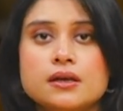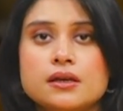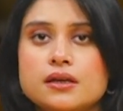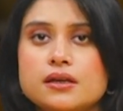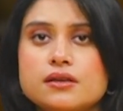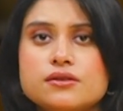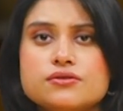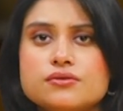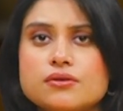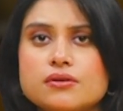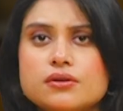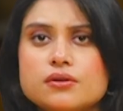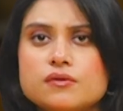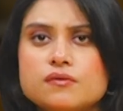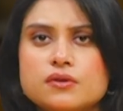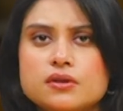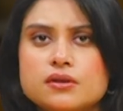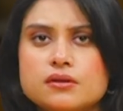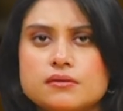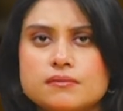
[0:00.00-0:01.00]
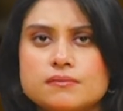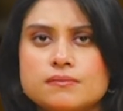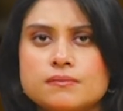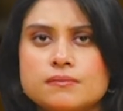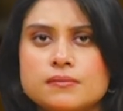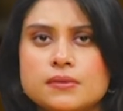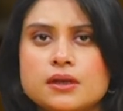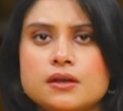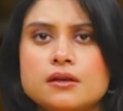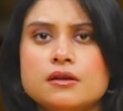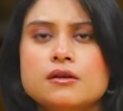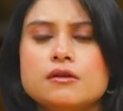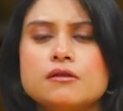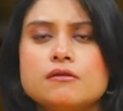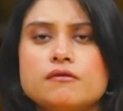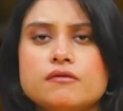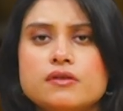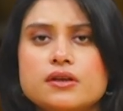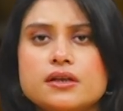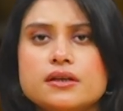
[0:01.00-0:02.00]
He's not a villain.
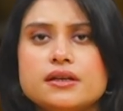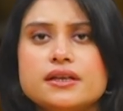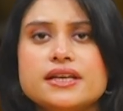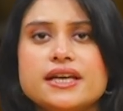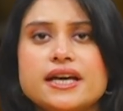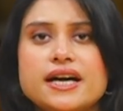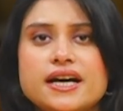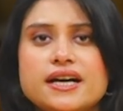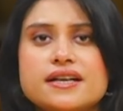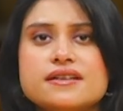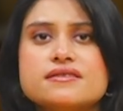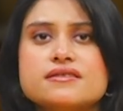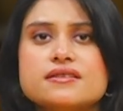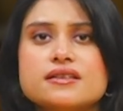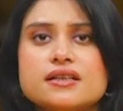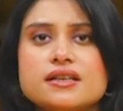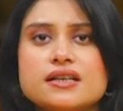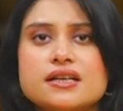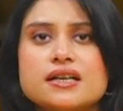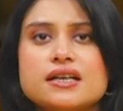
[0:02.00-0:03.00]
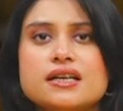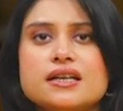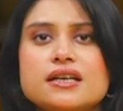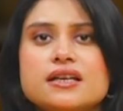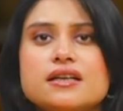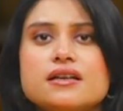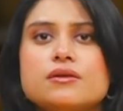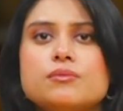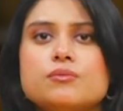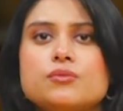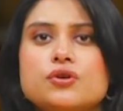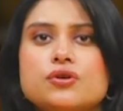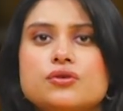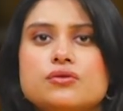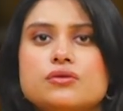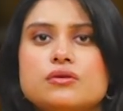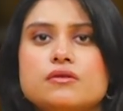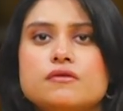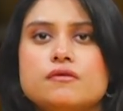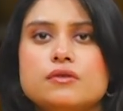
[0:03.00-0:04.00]
Fielding adds a clear
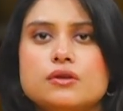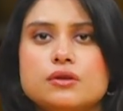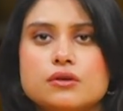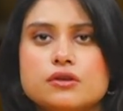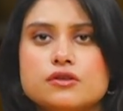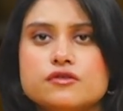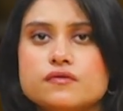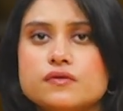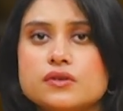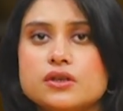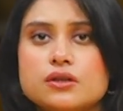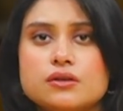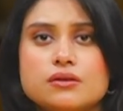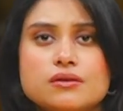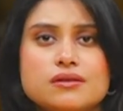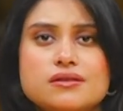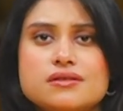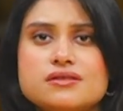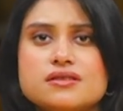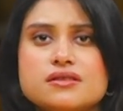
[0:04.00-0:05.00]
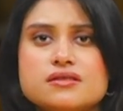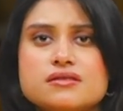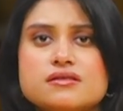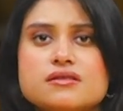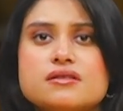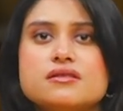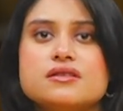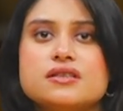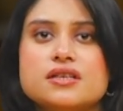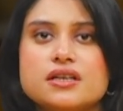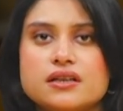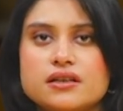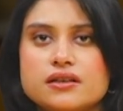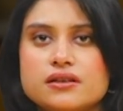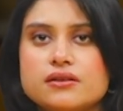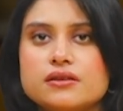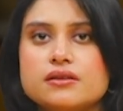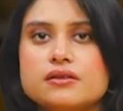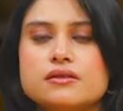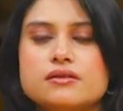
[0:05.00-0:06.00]
moral philosophy, not just
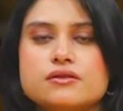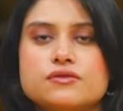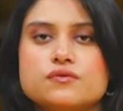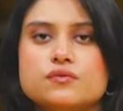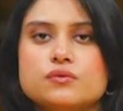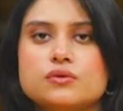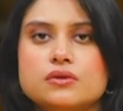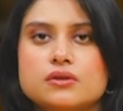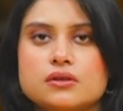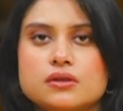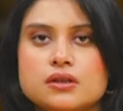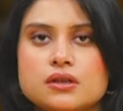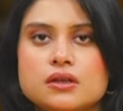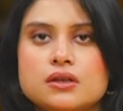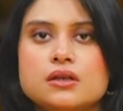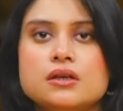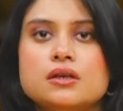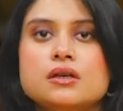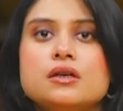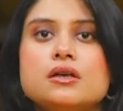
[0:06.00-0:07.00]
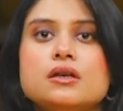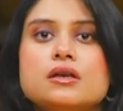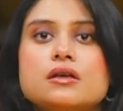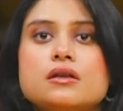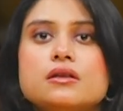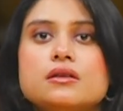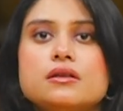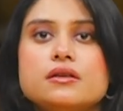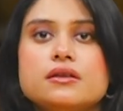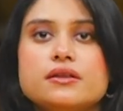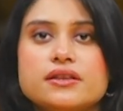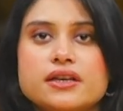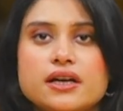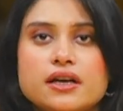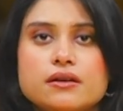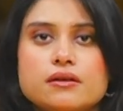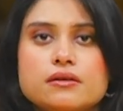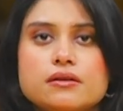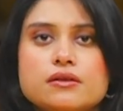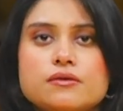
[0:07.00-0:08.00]
satire in his work. The
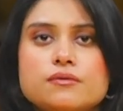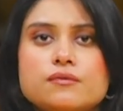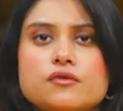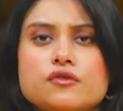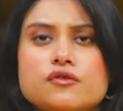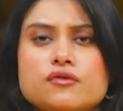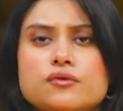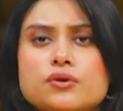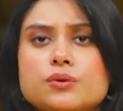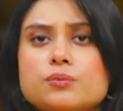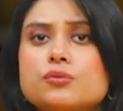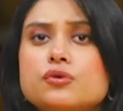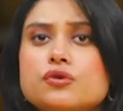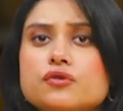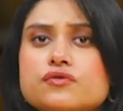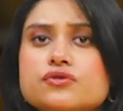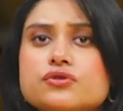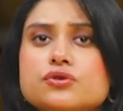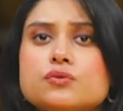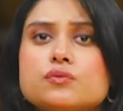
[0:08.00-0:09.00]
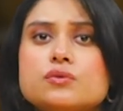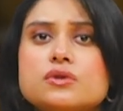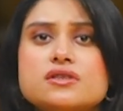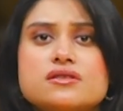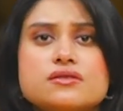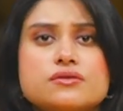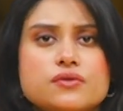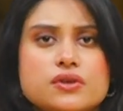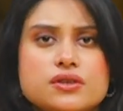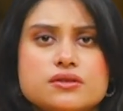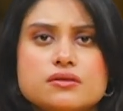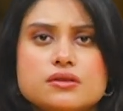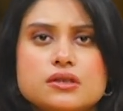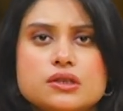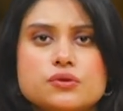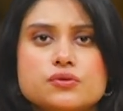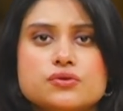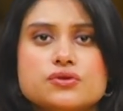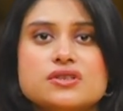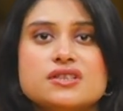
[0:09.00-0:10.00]
narrative moves towards
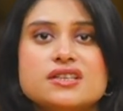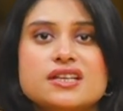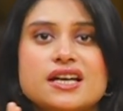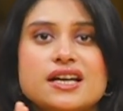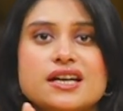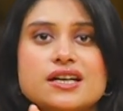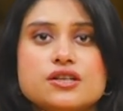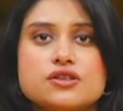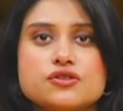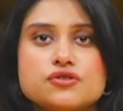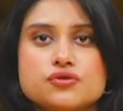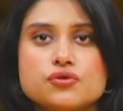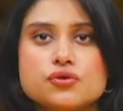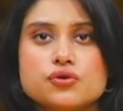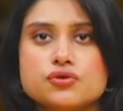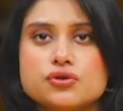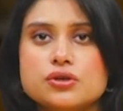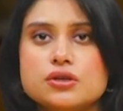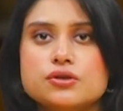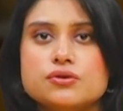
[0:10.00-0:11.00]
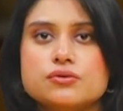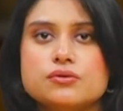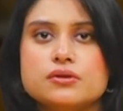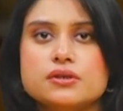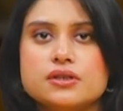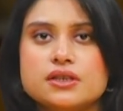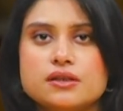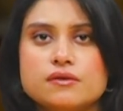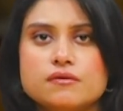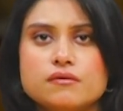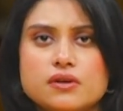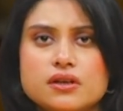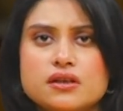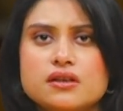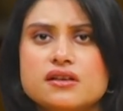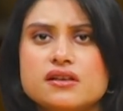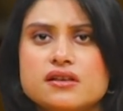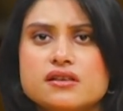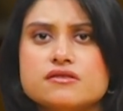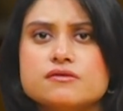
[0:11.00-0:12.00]
resolution and social unity,
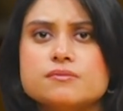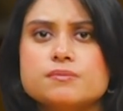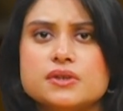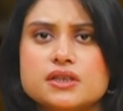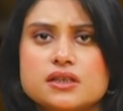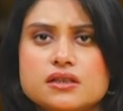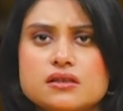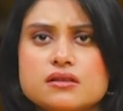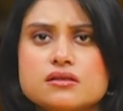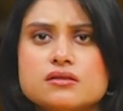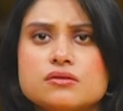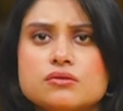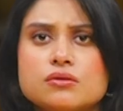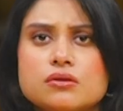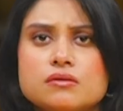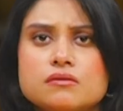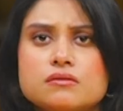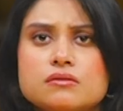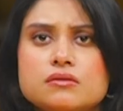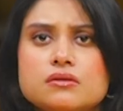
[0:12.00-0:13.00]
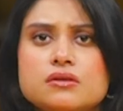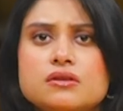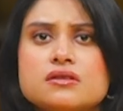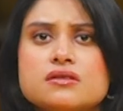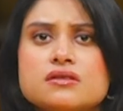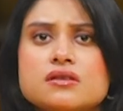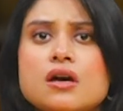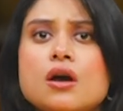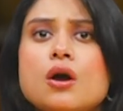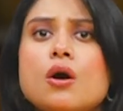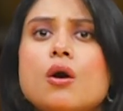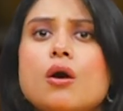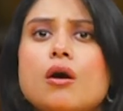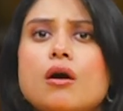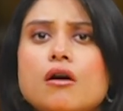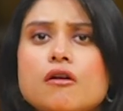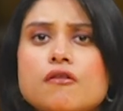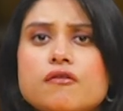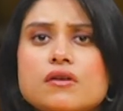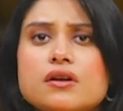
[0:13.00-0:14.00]
whereas picaresque novels
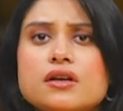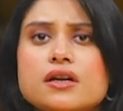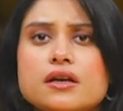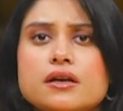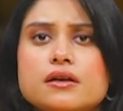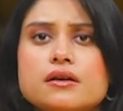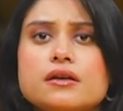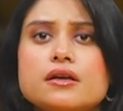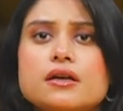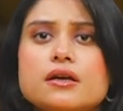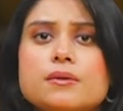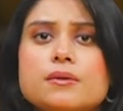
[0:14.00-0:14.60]
often end